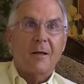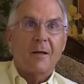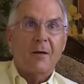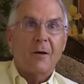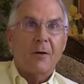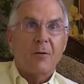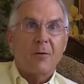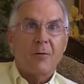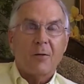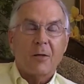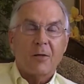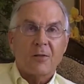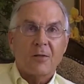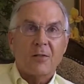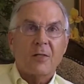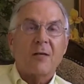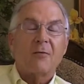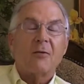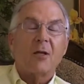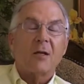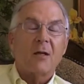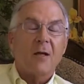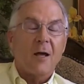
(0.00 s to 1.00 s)
there's
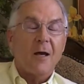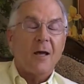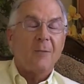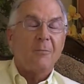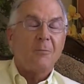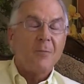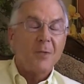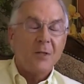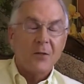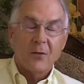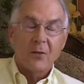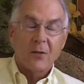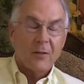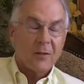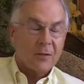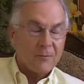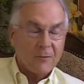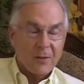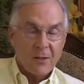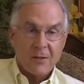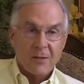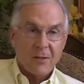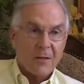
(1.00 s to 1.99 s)
79
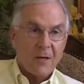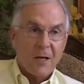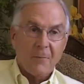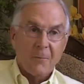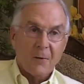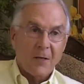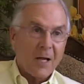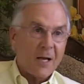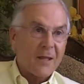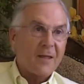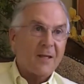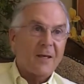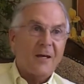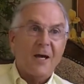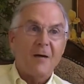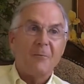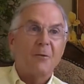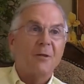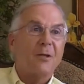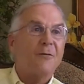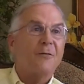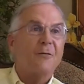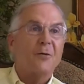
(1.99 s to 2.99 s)
million of us coming. I think
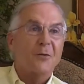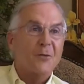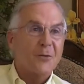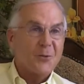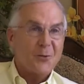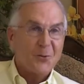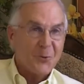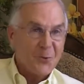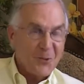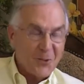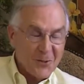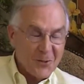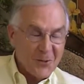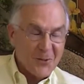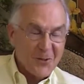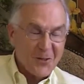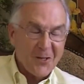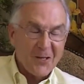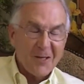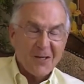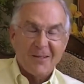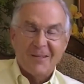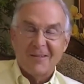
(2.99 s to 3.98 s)
I'm in the first 2
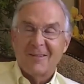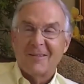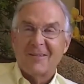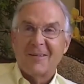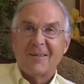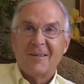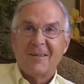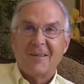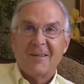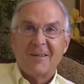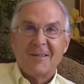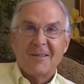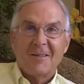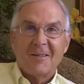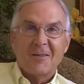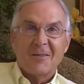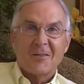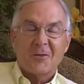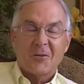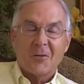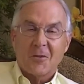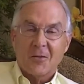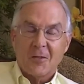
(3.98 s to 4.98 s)
years of that.
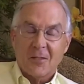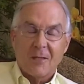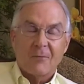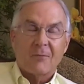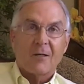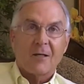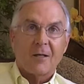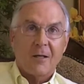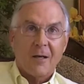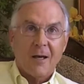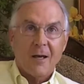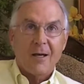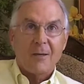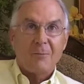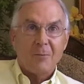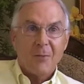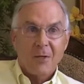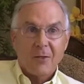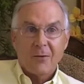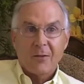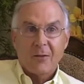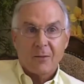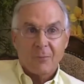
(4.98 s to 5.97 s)
So there's
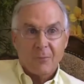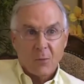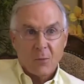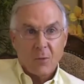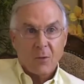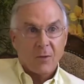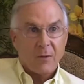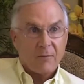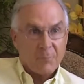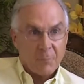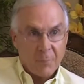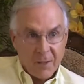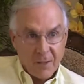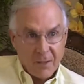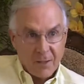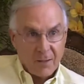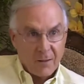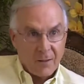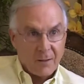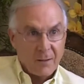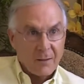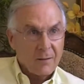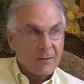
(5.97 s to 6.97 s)
79 million more of
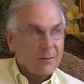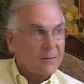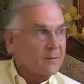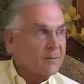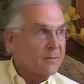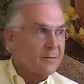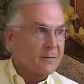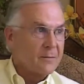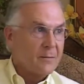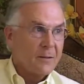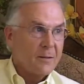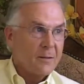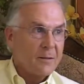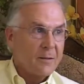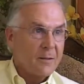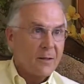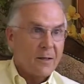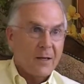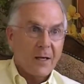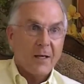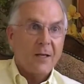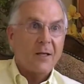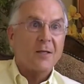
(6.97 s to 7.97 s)
me
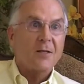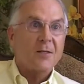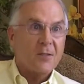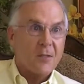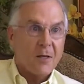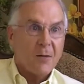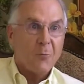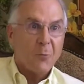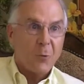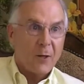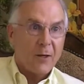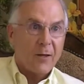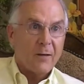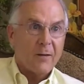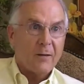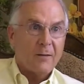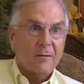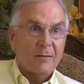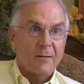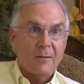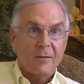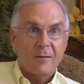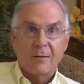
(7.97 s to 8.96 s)
heading
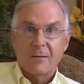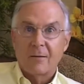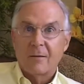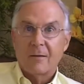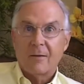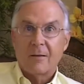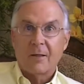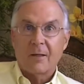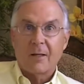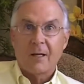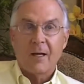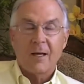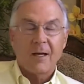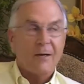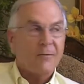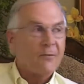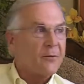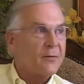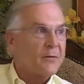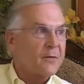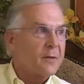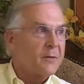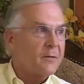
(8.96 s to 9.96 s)
somewhere, and I
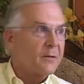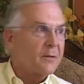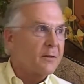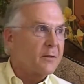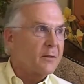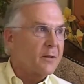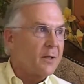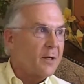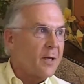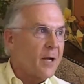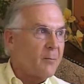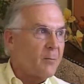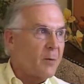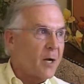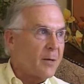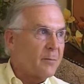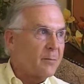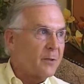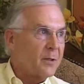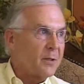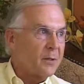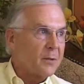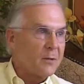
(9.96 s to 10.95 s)
have a feeling that I
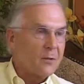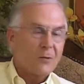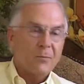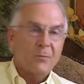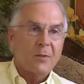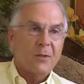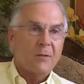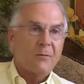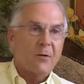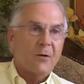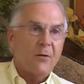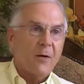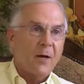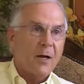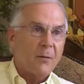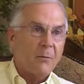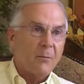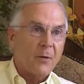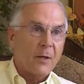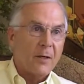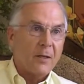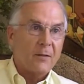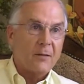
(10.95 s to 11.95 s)
might be a little bit of a
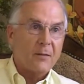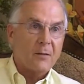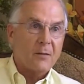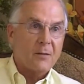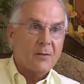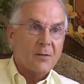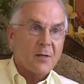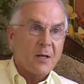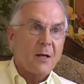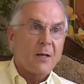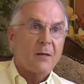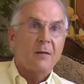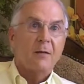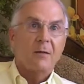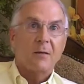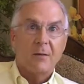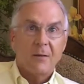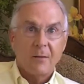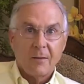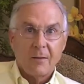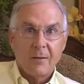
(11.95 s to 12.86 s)
groundbreaker, because I